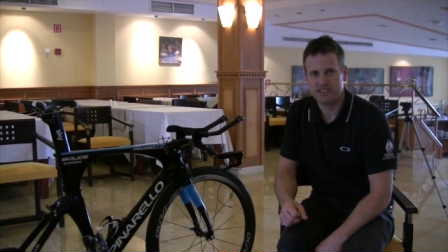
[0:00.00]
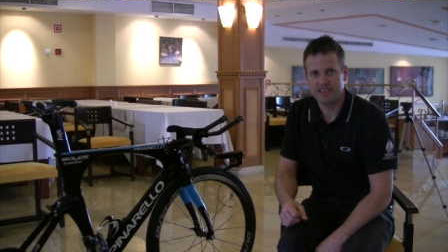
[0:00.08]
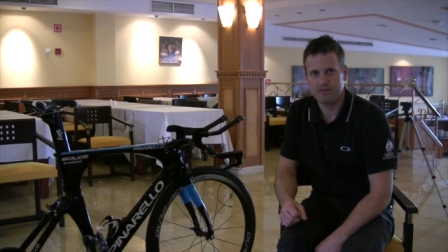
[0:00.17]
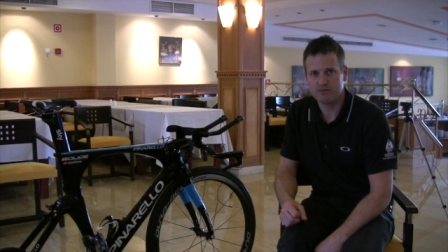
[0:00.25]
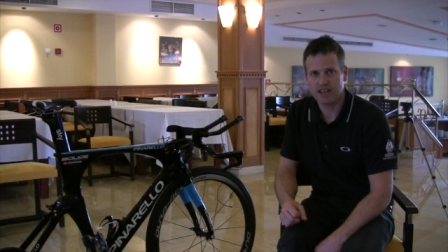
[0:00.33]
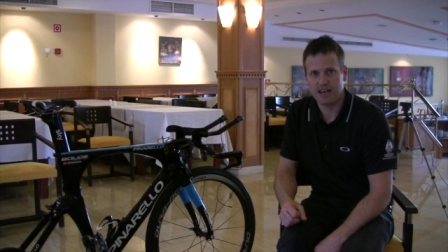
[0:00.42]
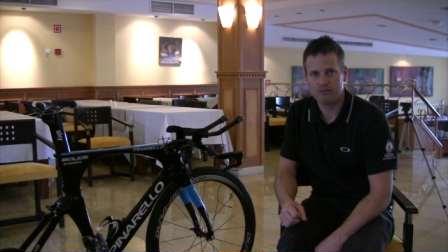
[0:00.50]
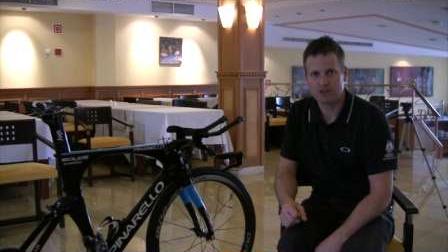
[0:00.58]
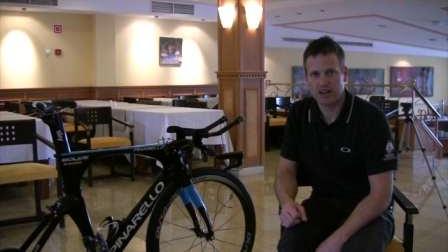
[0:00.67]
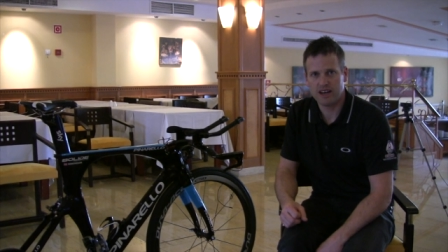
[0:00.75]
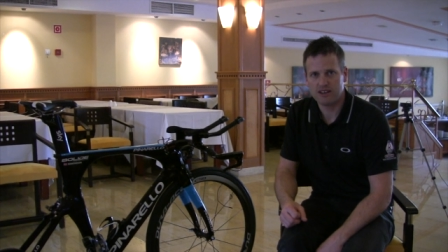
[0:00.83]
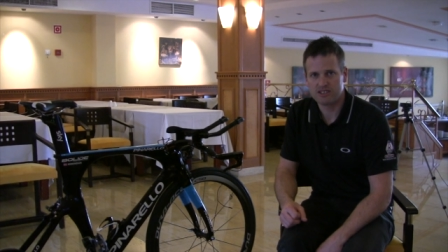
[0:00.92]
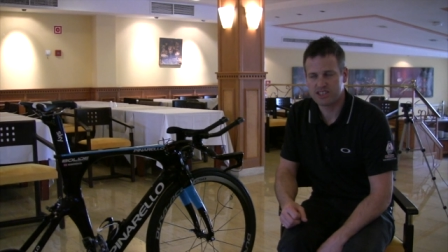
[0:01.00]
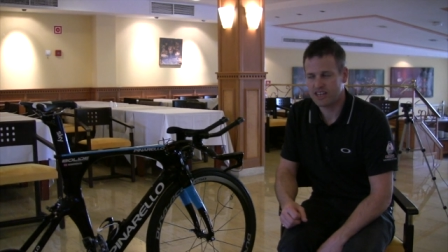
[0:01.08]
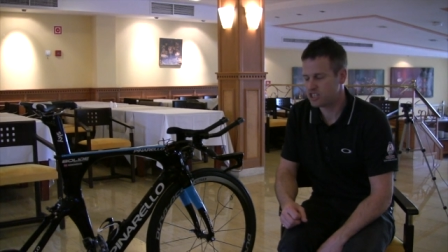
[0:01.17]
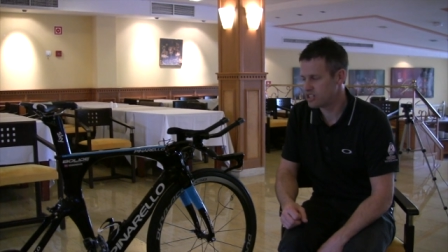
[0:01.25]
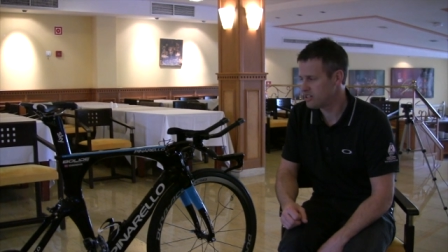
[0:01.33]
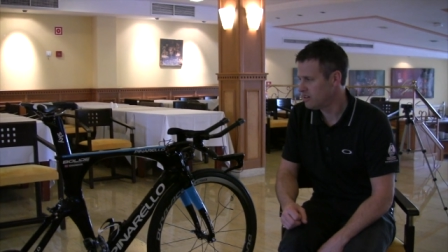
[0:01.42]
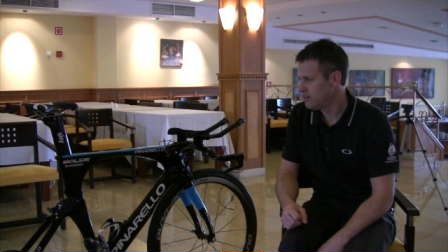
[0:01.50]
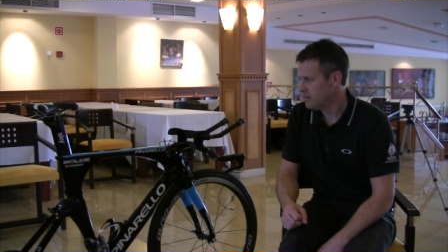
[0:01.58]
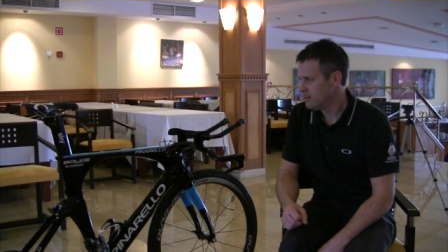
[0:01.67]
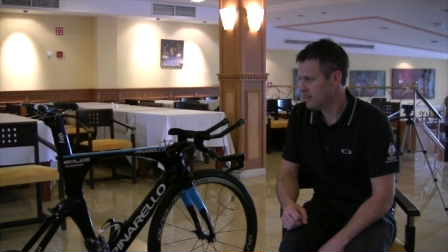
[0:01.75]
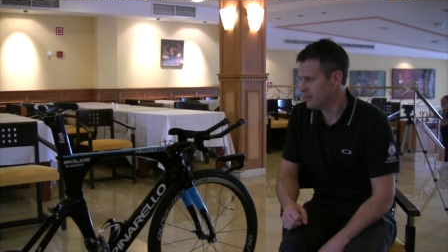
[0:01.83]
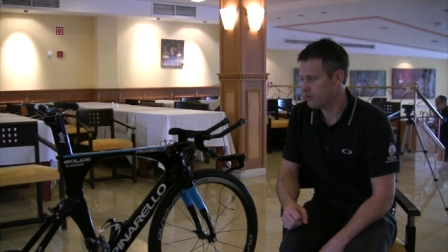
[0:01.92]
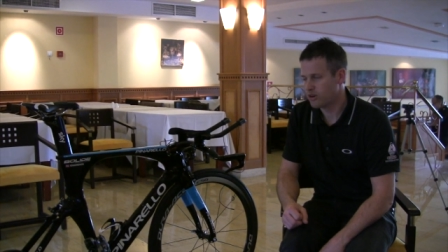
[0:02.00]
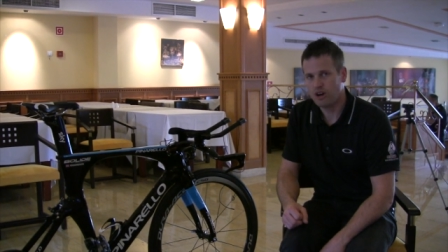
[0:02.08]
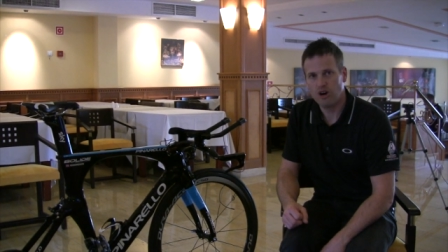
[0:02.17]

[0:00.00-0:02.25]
a team time trial session, and we're